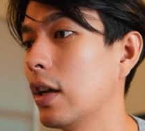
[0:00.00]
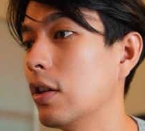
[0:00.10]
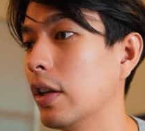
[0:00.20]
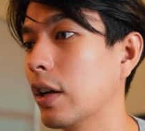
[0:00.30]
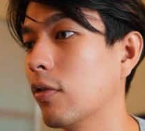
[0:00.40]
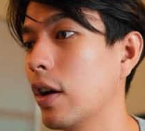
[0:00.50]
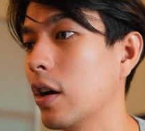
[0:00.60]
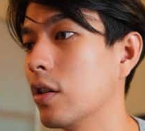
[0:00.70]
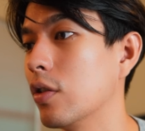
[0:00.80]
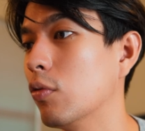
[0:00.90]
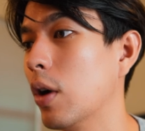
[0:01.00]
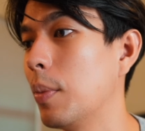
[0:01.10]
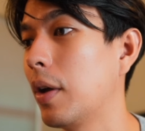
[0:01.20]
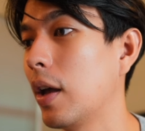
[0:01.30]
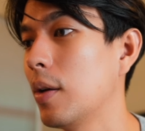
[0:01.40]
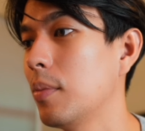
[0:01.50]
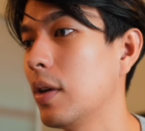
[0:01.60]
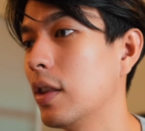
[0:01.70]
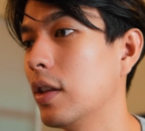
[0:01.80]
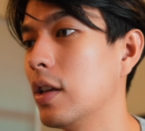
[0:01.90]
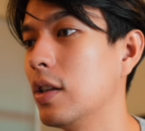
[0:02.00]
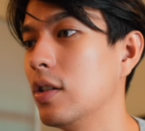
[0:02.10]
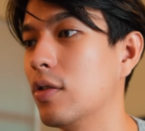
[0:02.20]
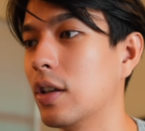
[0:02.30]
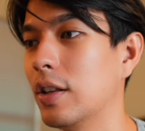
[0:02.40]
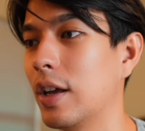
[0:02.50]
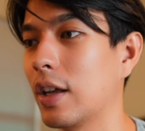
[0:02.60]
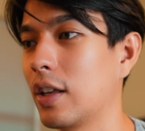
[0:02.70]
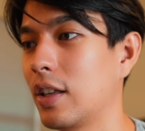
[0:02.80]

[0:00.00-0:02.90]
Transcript: it it like right under the webcam and then you can like